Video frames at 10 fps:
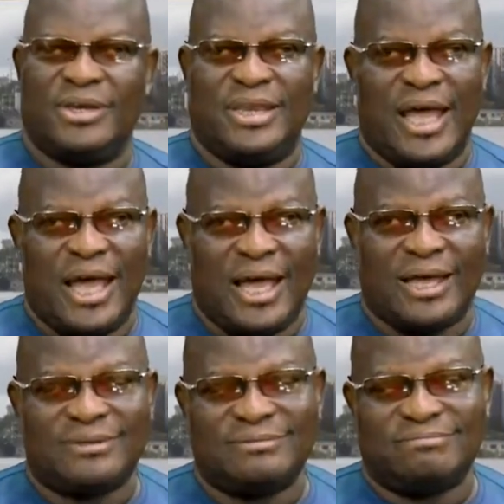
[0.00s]
They are
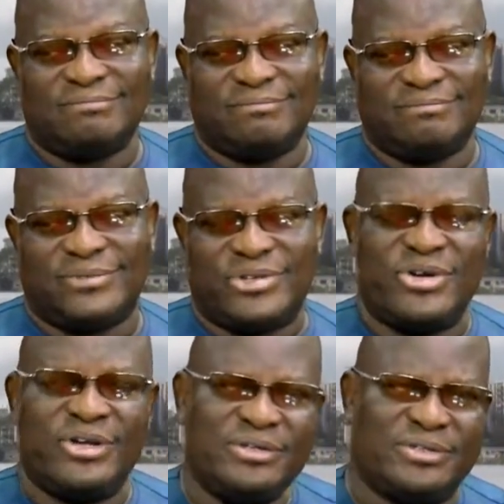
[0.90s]

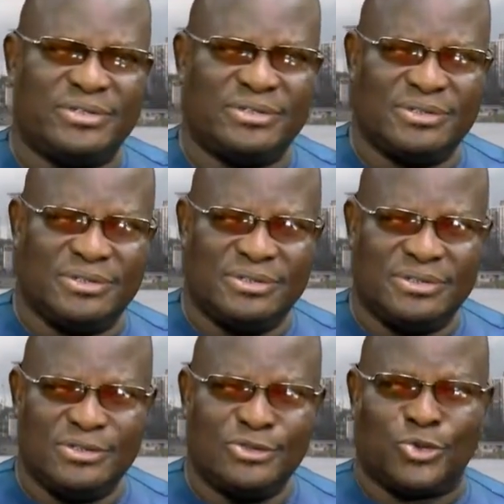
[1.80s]
trained
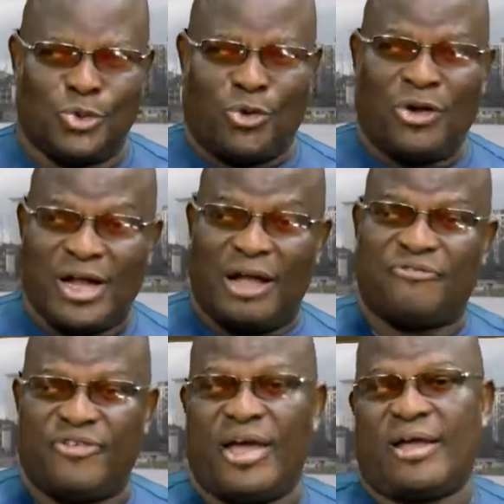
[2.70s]
to conquer
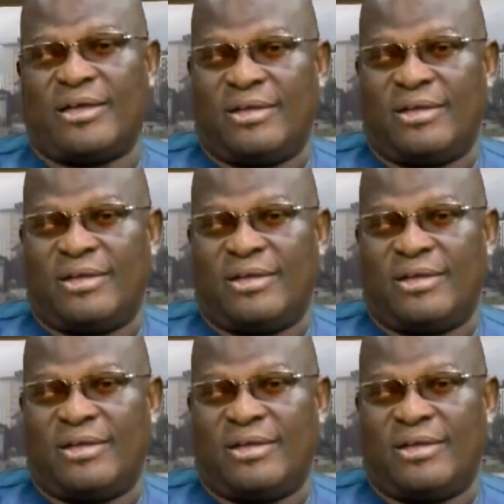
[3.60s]
fear.